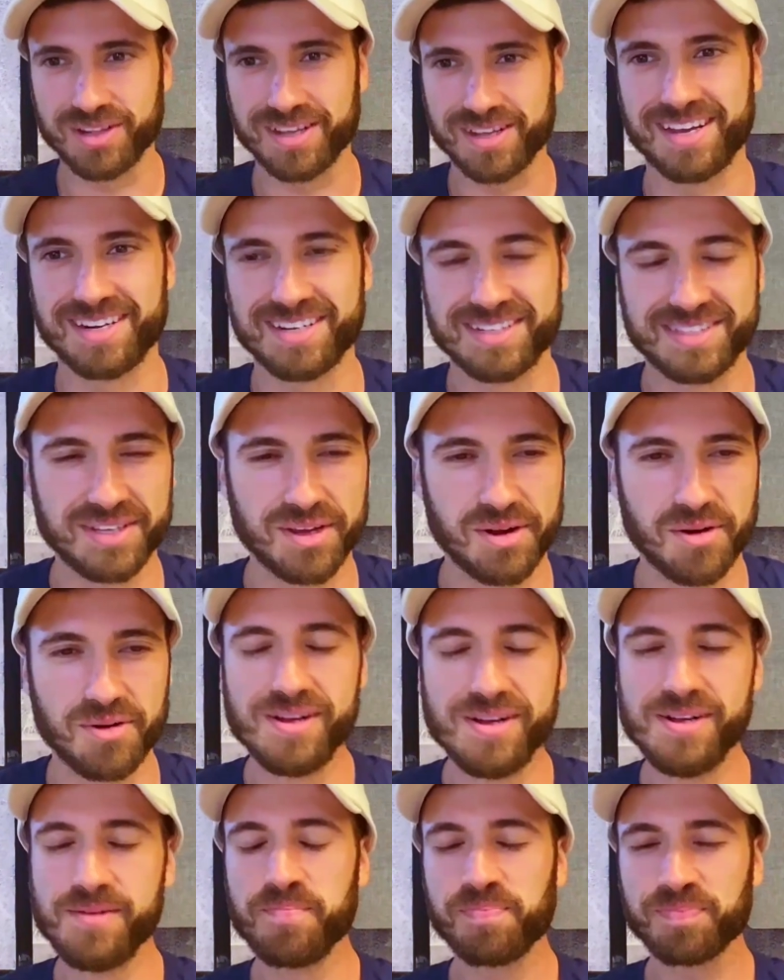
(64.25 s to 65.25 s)
in.
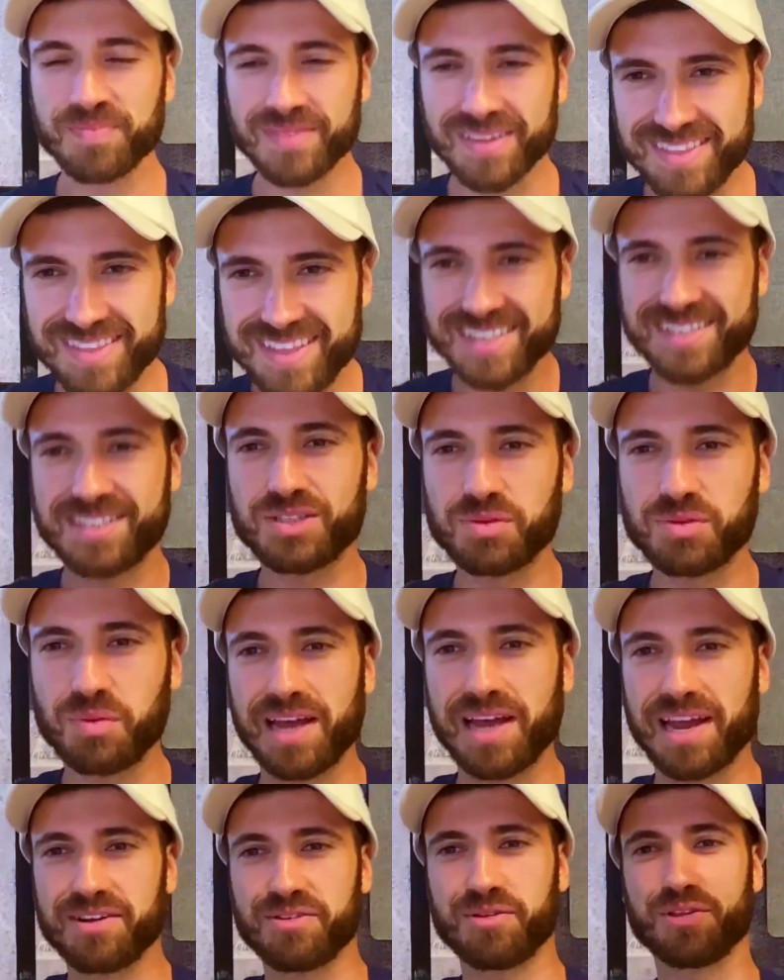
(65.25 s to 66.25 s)
So this is
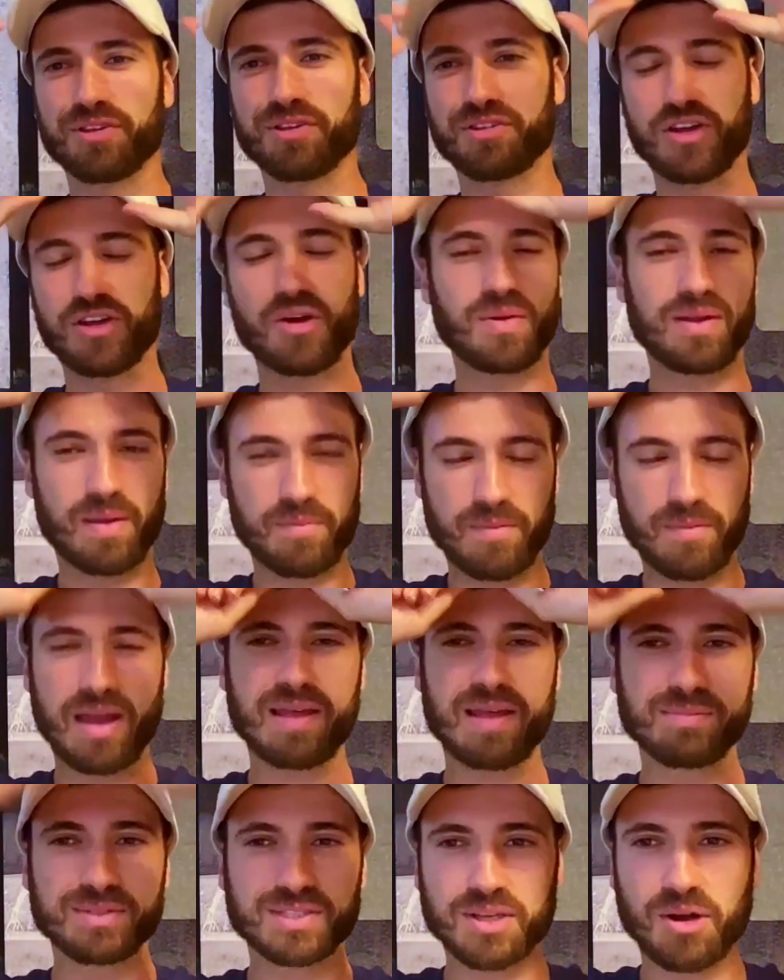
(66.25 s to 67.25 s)
why I do the show, and
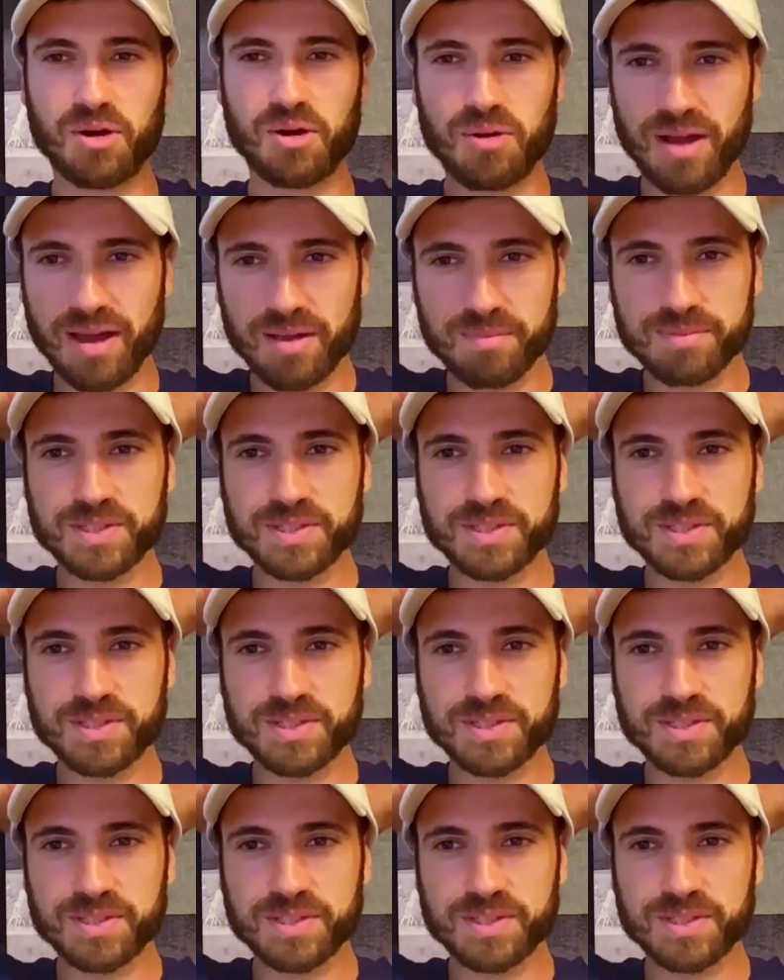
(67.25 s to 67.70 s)
I'm so